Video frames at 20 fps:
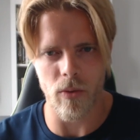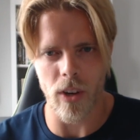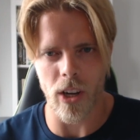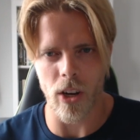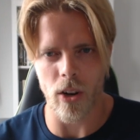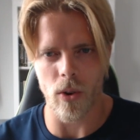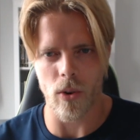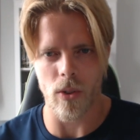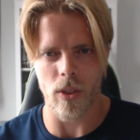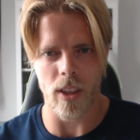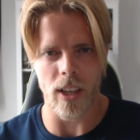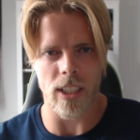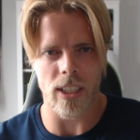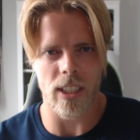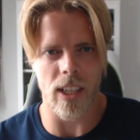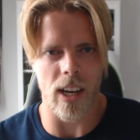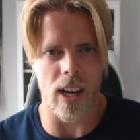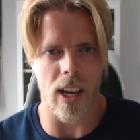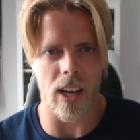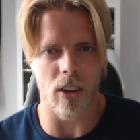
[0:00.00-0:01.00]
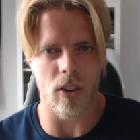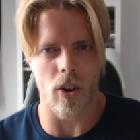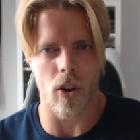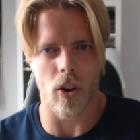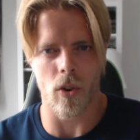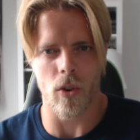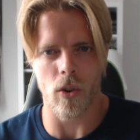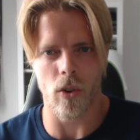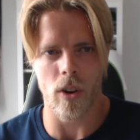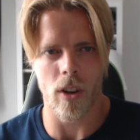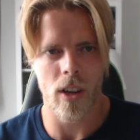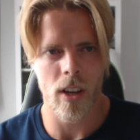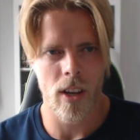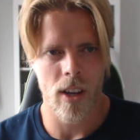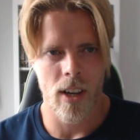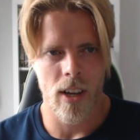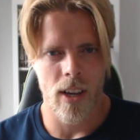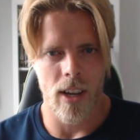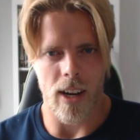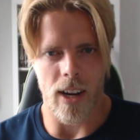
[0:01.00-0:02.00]
video on this later on.
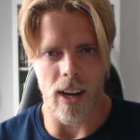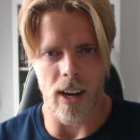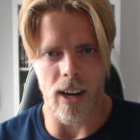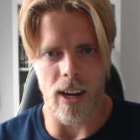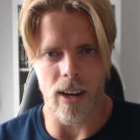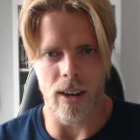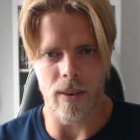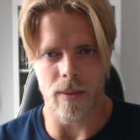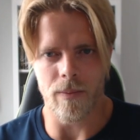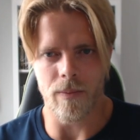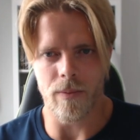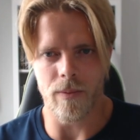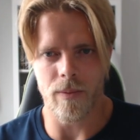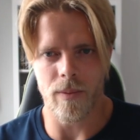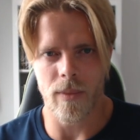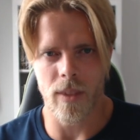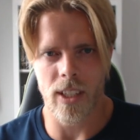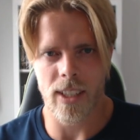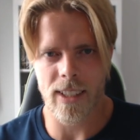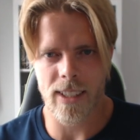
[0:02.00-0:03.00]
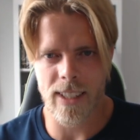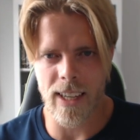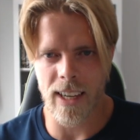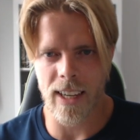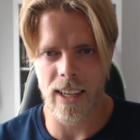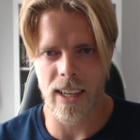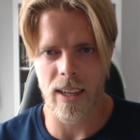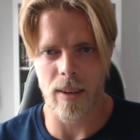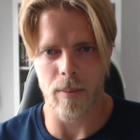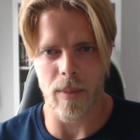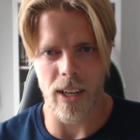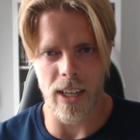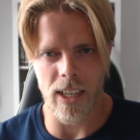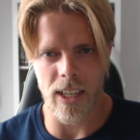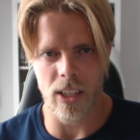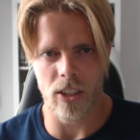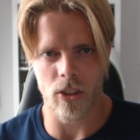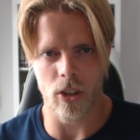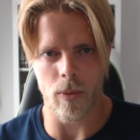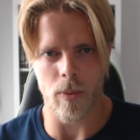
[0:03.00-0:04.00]
Zinc,
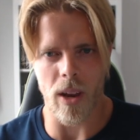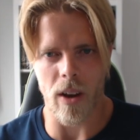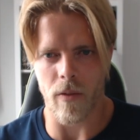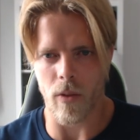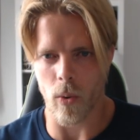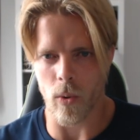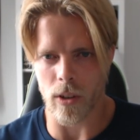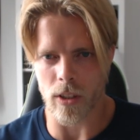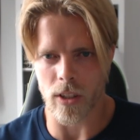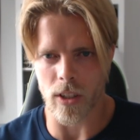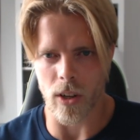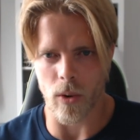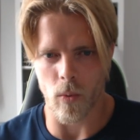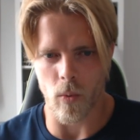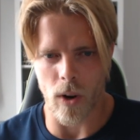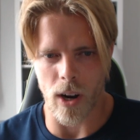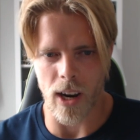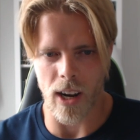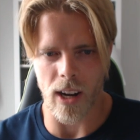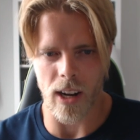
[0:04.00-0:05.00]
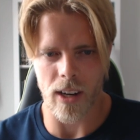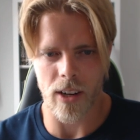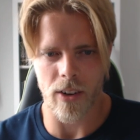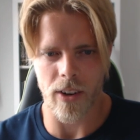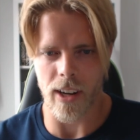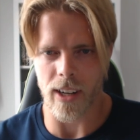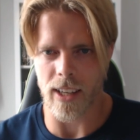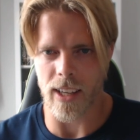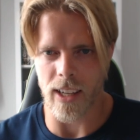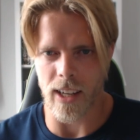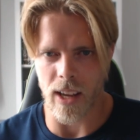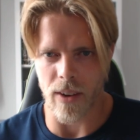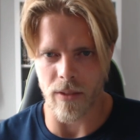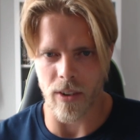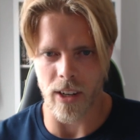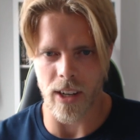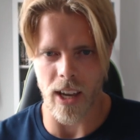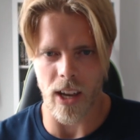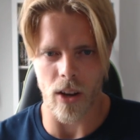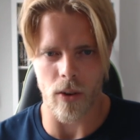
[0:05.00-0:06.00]
magnesium every once in a while, creatine every
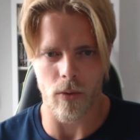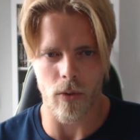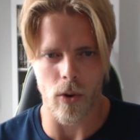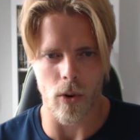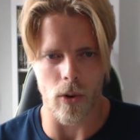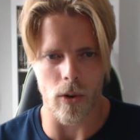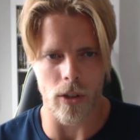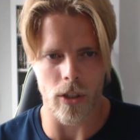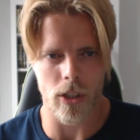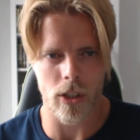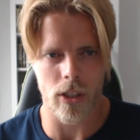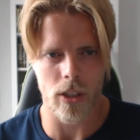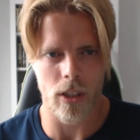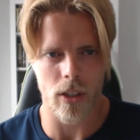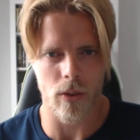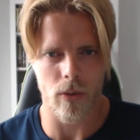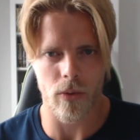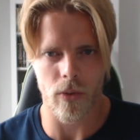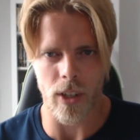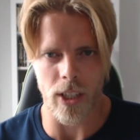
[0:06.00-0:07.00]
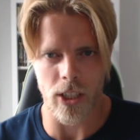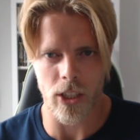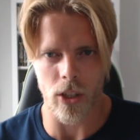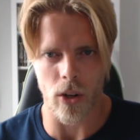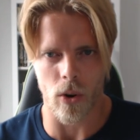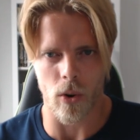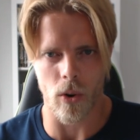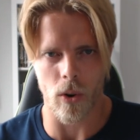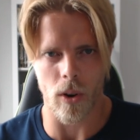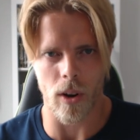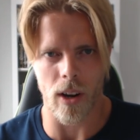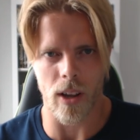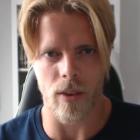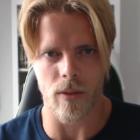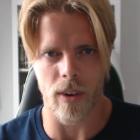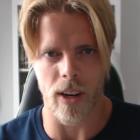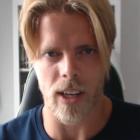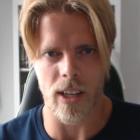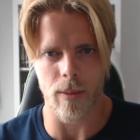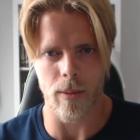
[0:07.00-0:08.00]
day, of course, fish oil and
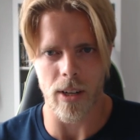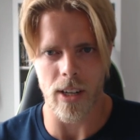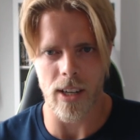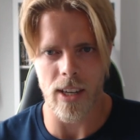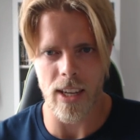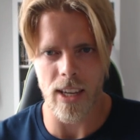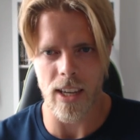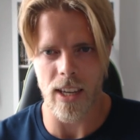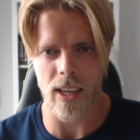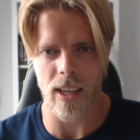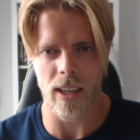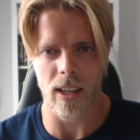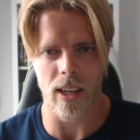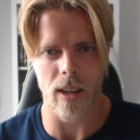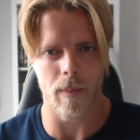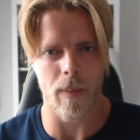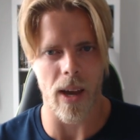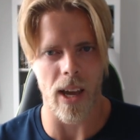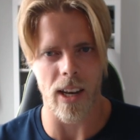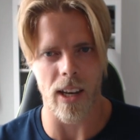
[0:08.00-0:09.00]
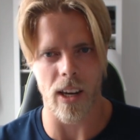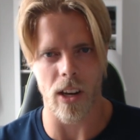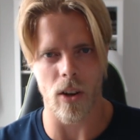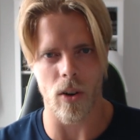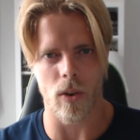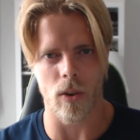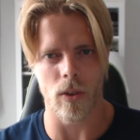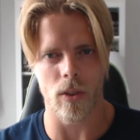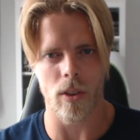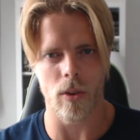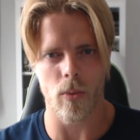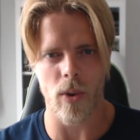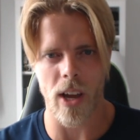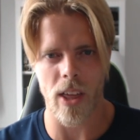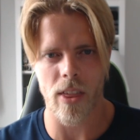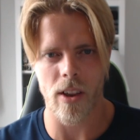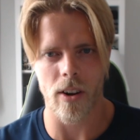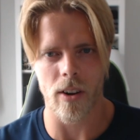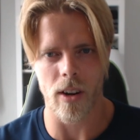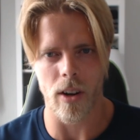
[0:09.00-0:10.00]
vitamin D depending on the
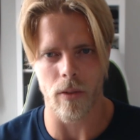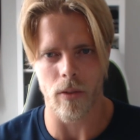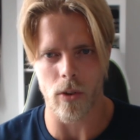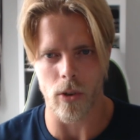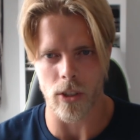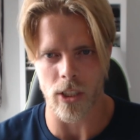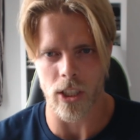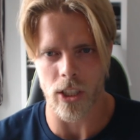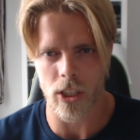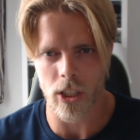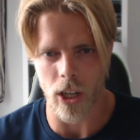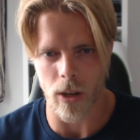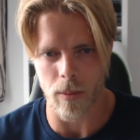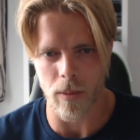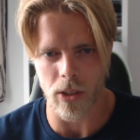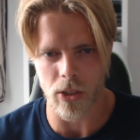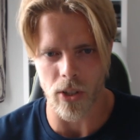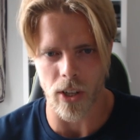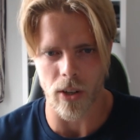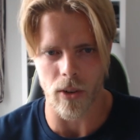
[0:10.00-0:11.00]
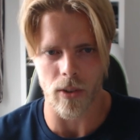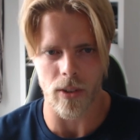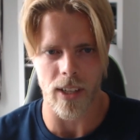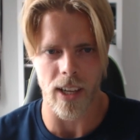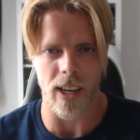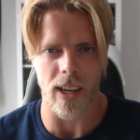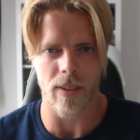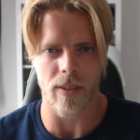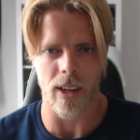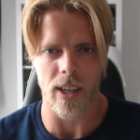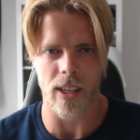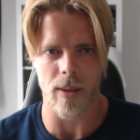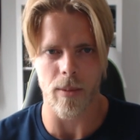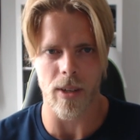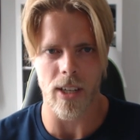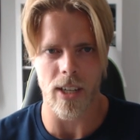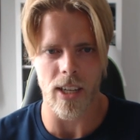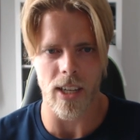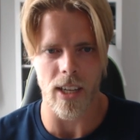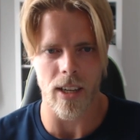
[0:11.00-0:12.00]
weather. Now, of course, it's summer, so I don't take vitamin
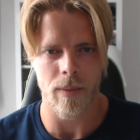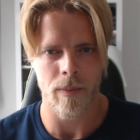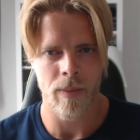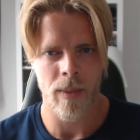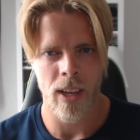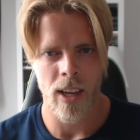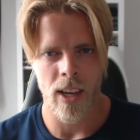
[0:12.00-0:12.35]
D.